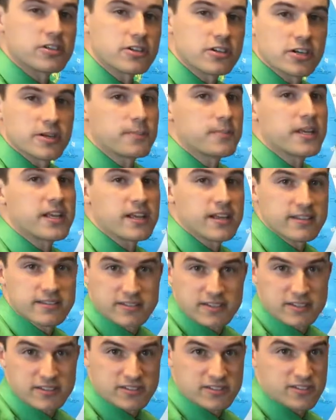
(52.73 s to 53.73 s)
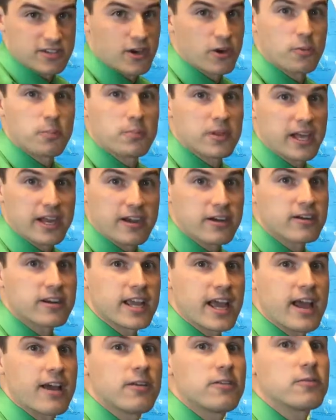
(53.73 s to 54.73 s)
are good because there's no player
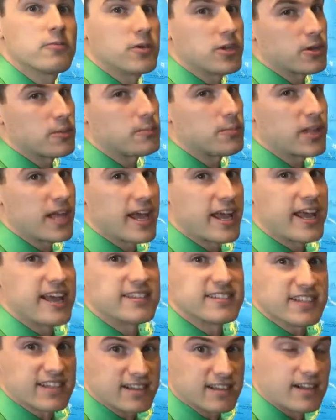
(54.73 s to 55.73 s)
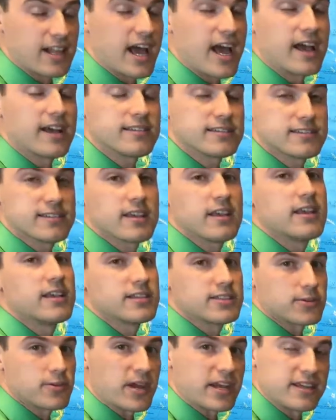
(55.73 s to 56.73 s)
count. We could play as a class,
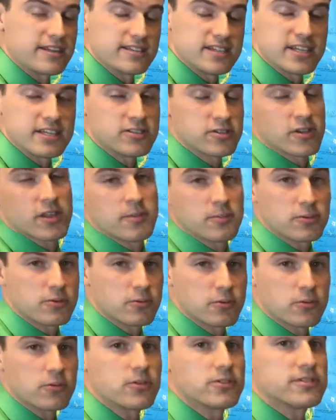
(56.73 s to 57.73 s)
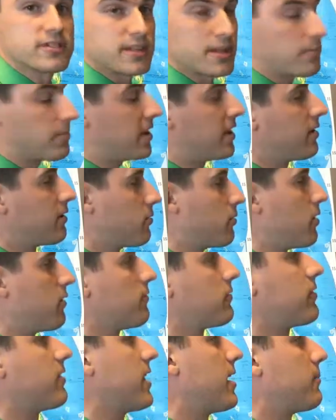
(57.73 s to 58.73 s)
so I can teach them the rules and then we can go
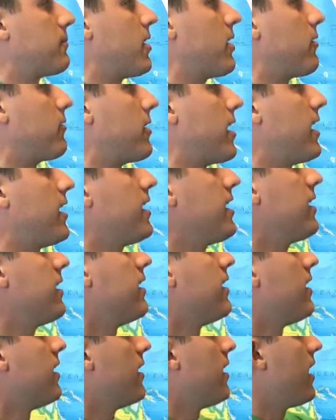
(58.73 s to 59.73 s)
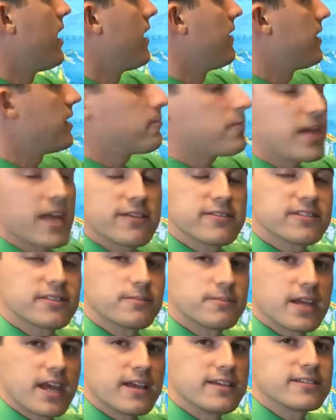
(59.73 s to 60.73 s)
over them already. And then we have
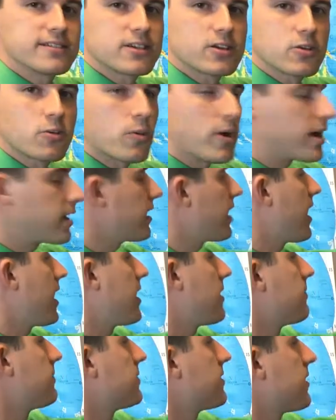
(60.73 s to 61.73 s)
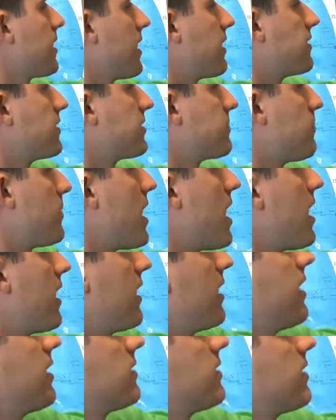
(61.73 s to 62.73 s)
some nice quick games like Spot
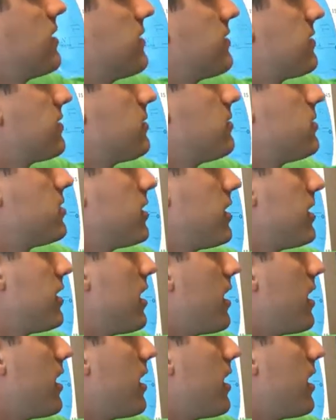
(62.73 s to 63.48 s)
It, Sushi